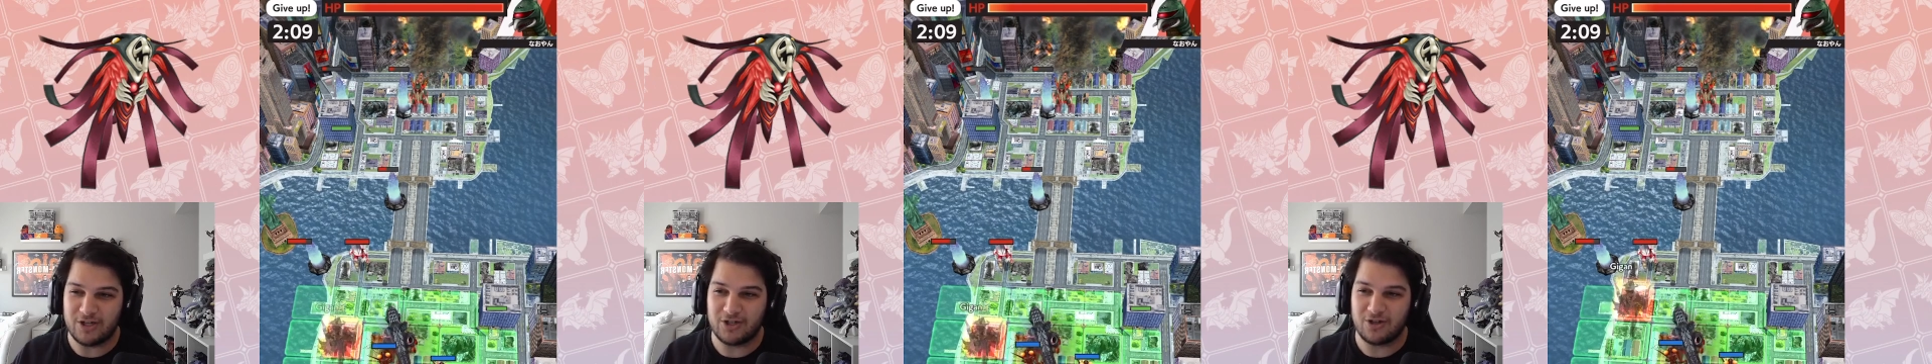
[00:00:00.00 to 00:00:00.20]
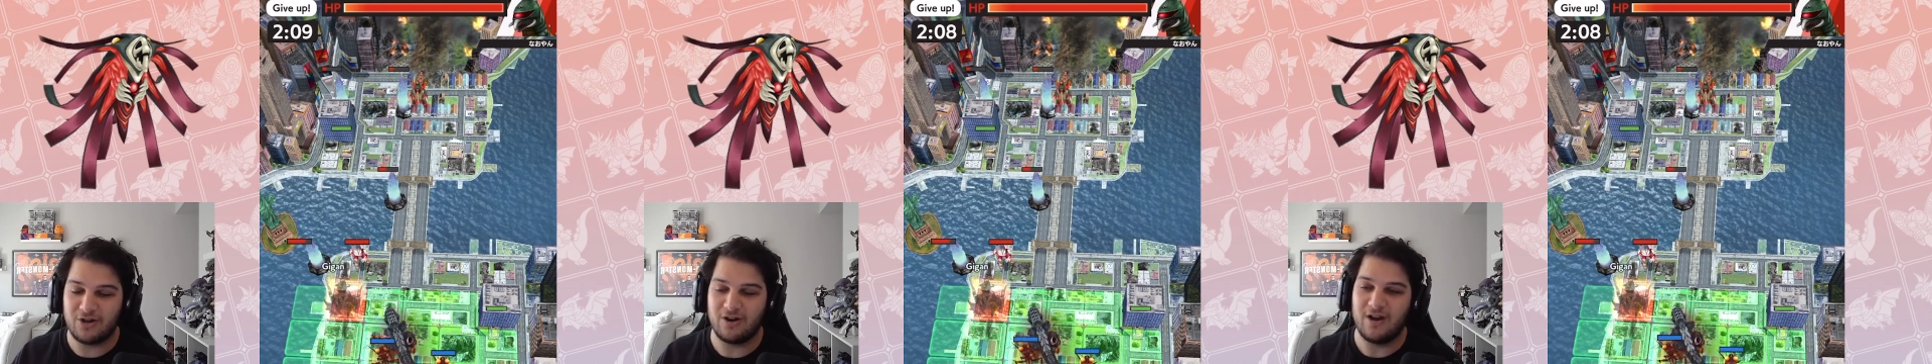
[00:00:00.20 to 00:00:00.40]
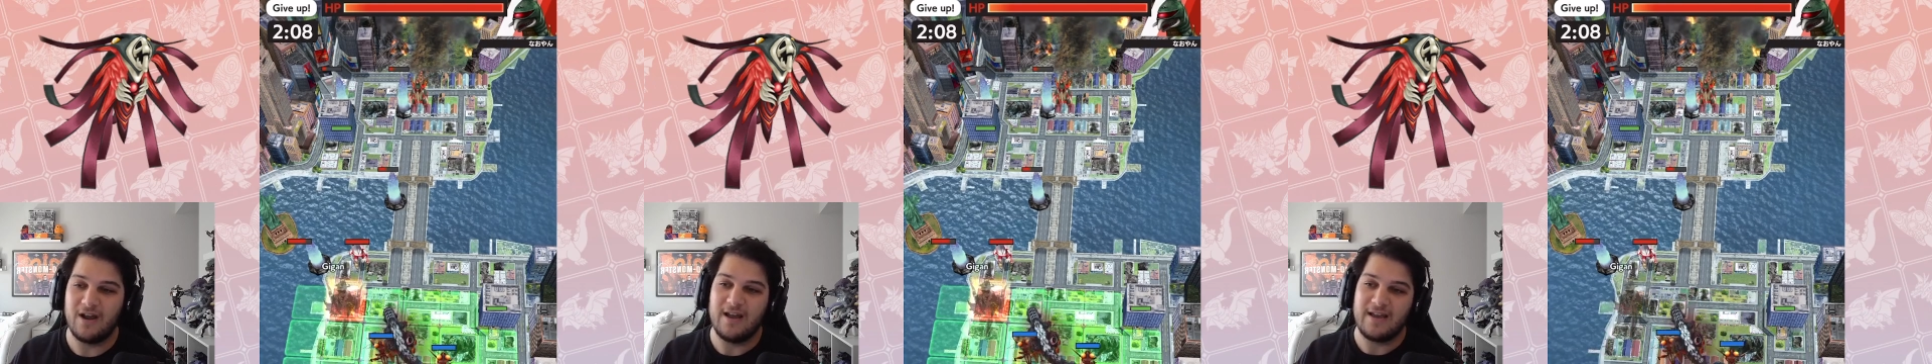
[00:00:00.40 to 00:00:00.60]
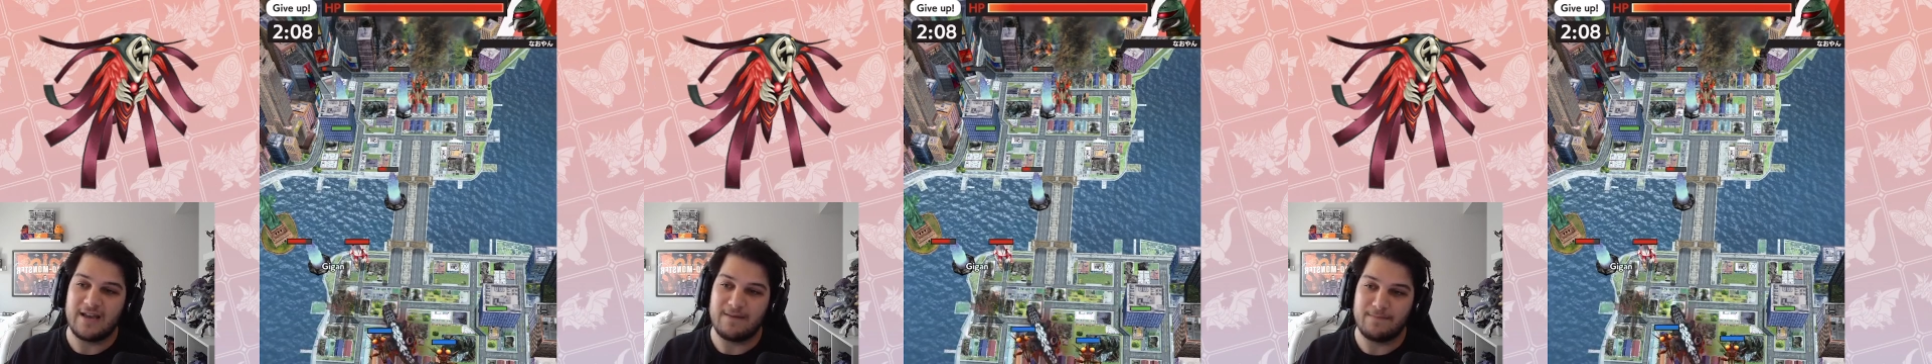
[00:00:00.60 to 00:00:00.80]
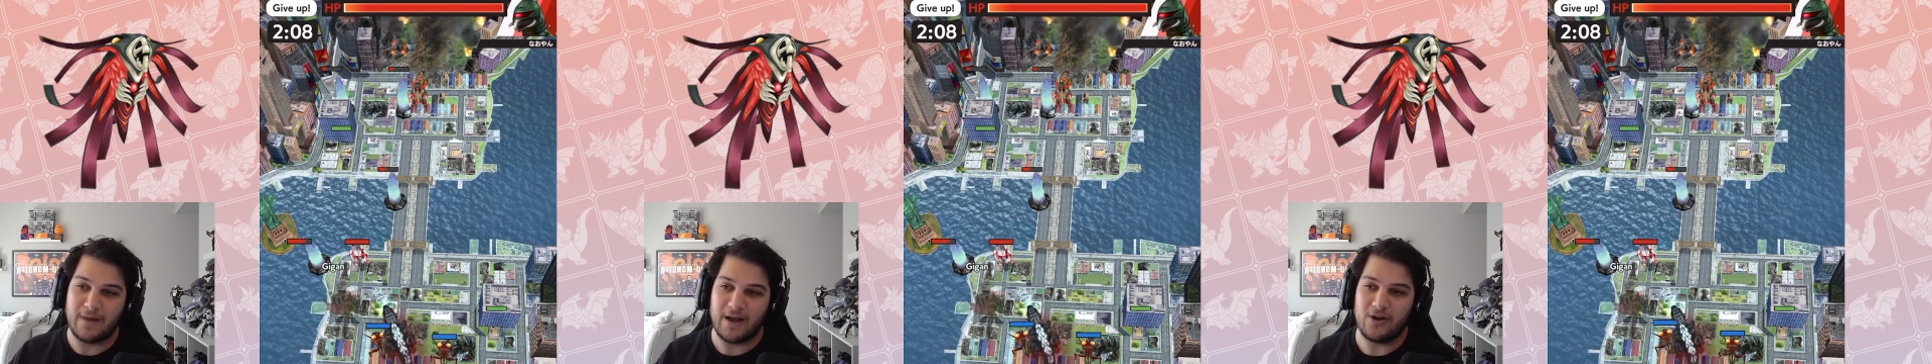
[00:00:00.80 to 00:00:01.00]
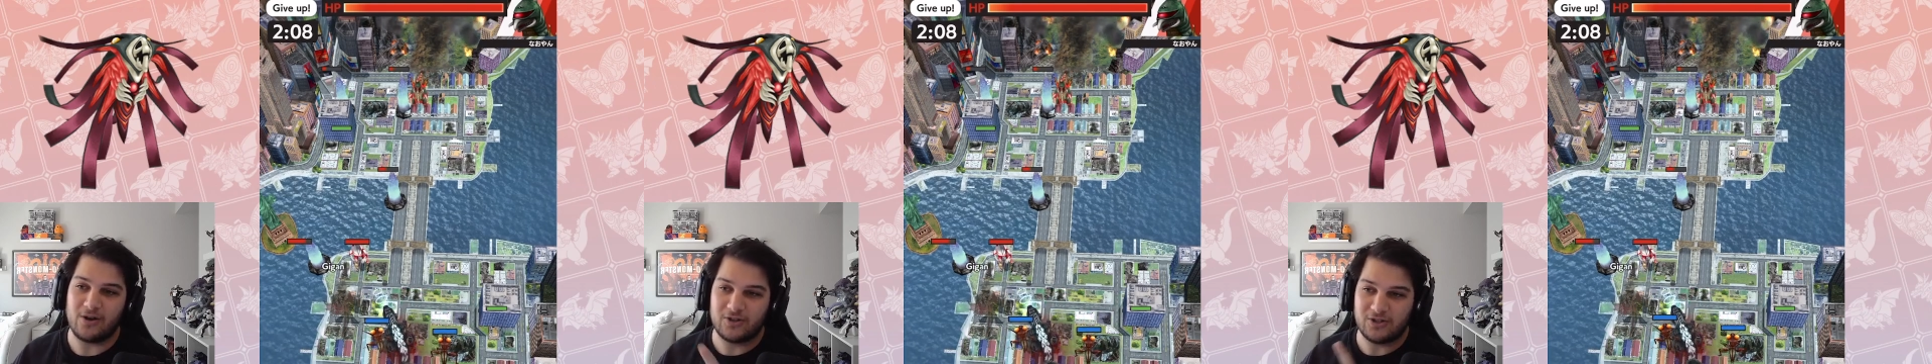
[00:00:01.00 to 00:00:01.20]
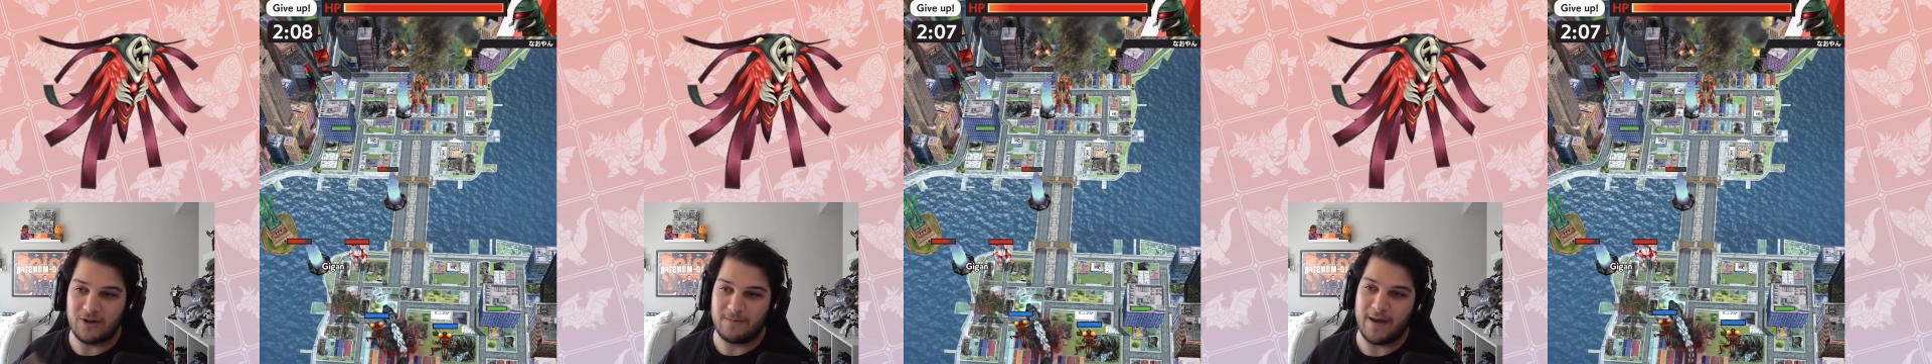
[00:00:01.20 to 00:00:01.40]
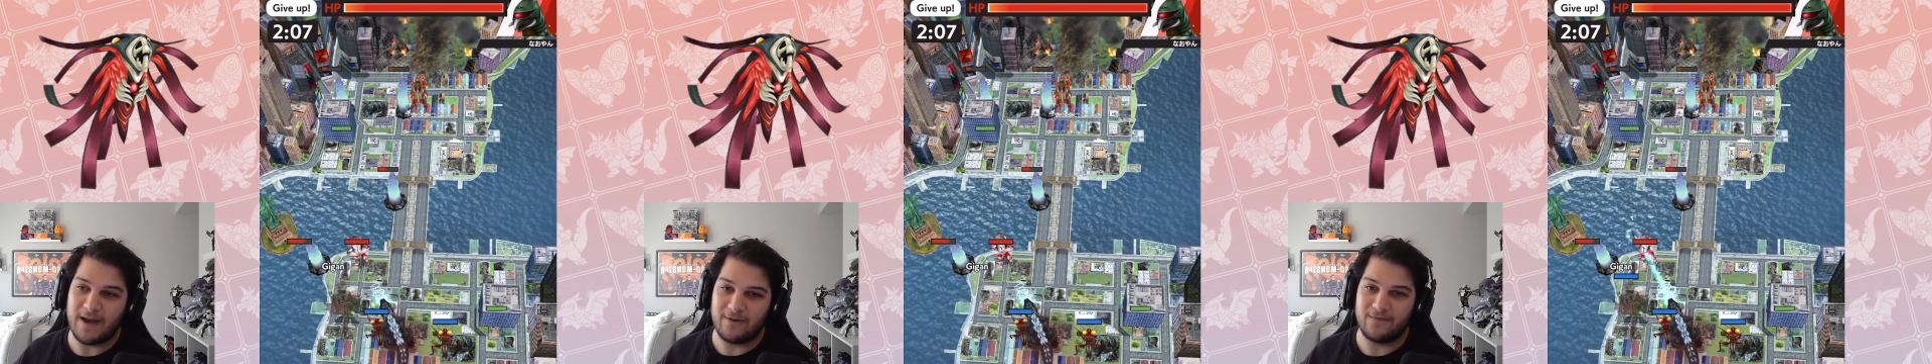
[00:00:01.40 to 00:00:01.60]
sure in my
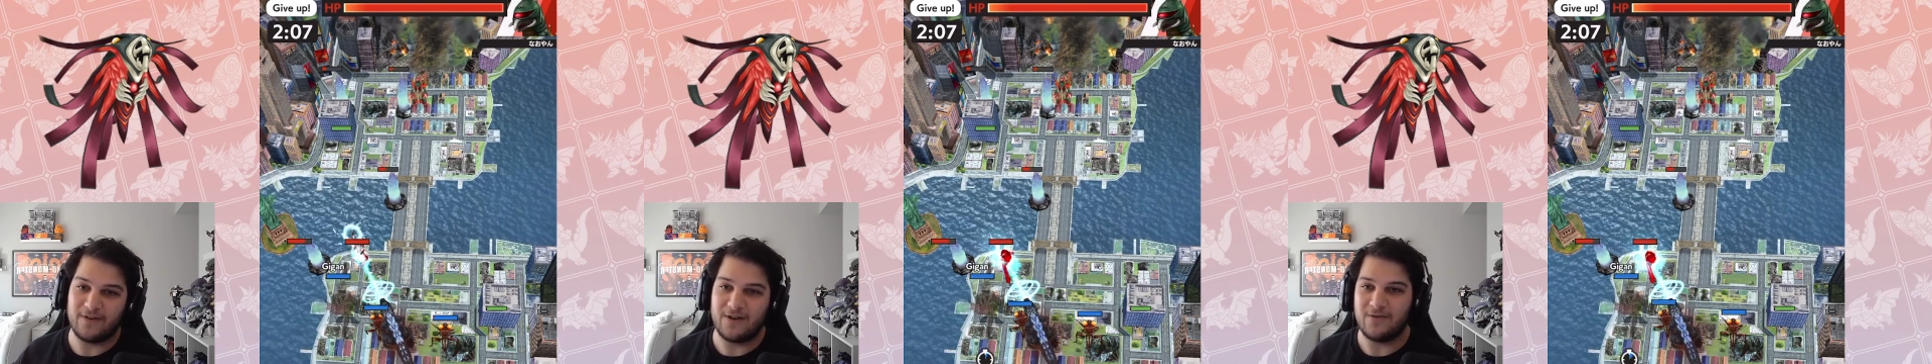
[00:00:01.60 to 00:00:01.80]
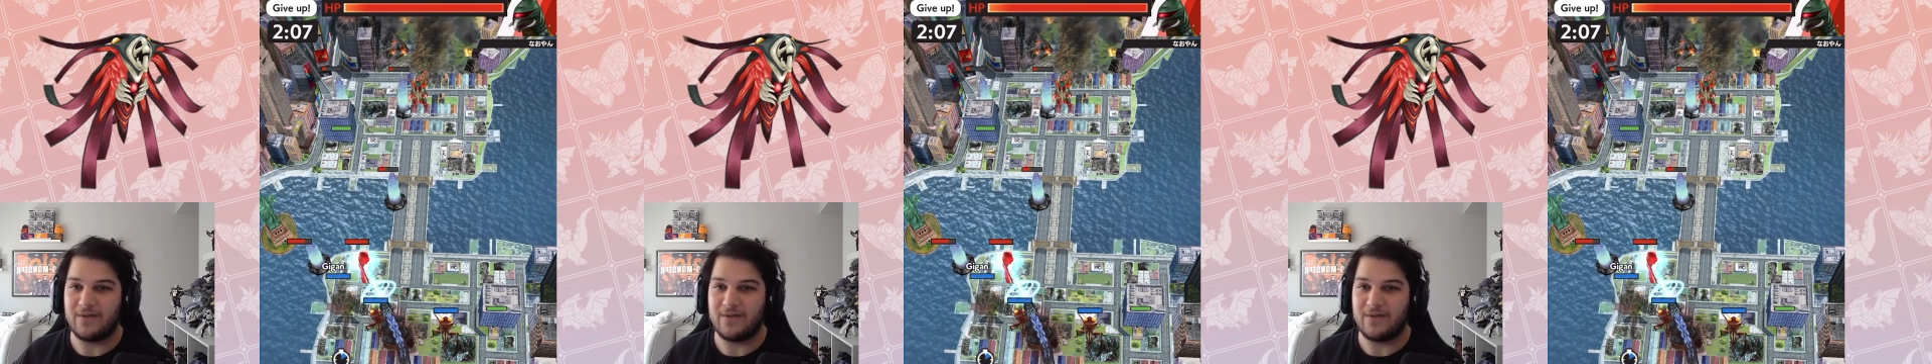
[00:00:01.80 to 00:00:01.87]
All-Star Battle